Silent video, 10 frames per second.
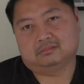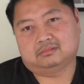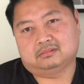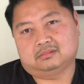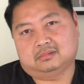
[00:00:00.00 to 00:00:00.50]
do you
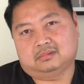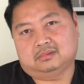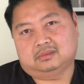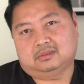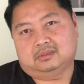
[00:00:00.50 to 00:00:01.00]
not
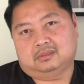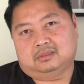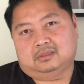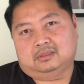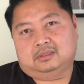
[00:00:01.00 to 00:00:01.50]
like
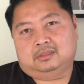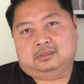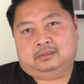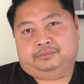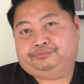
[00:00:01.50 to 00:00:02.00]
about
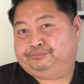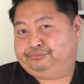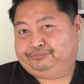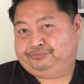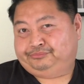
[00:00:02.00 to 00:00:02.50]

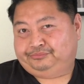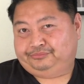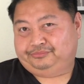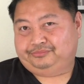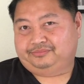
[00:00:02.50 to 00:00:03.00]

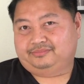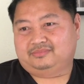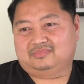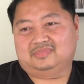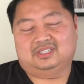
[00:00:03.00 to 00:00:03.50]
auditioning
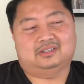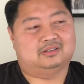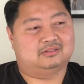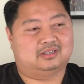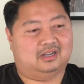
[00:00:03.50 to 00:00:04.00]
or the
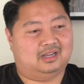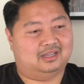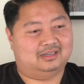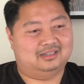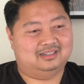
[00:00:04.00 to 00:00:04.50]
Hollywood God.
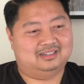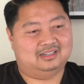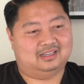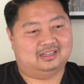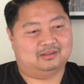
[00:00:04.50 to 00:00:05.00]

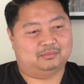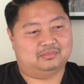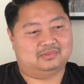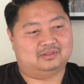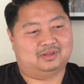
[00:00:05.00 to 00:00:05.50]
thing? Um,
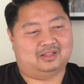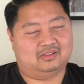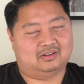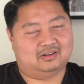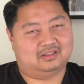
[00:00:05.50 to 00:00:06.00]
how
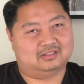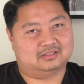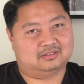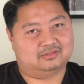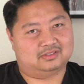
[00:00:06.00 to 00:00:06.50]
long are these
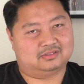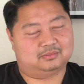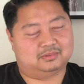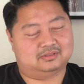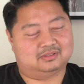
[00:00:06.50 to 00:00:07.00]
interviews
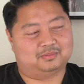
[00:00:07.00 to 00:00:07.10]
supposed to